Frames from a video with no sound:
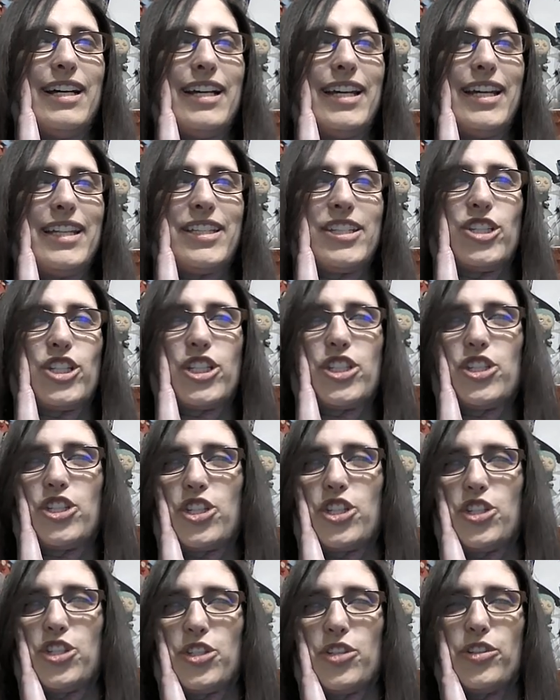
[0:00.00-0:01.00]
it's just
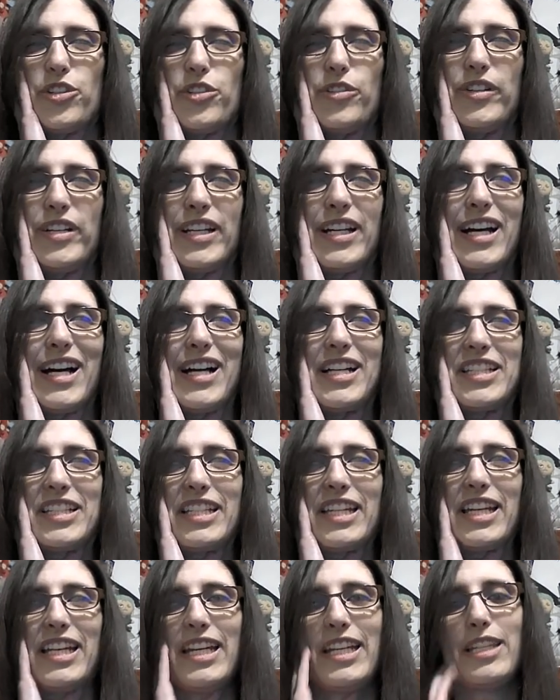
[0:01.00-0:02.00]
Chizuru and
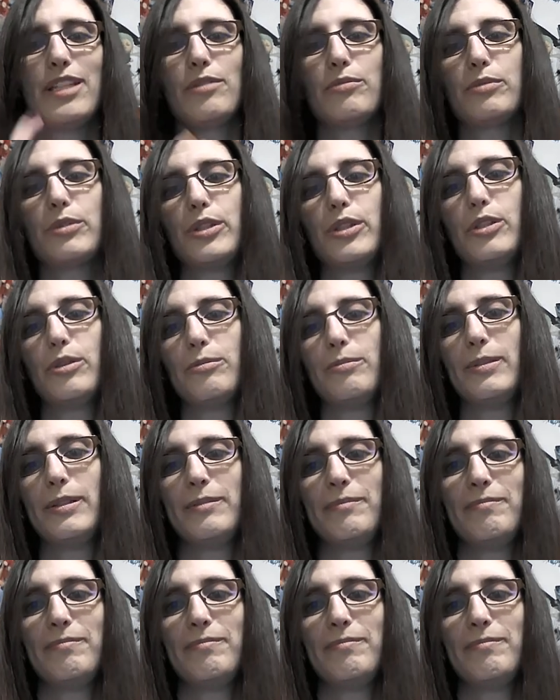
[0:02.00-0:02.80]
Kazuya in the room.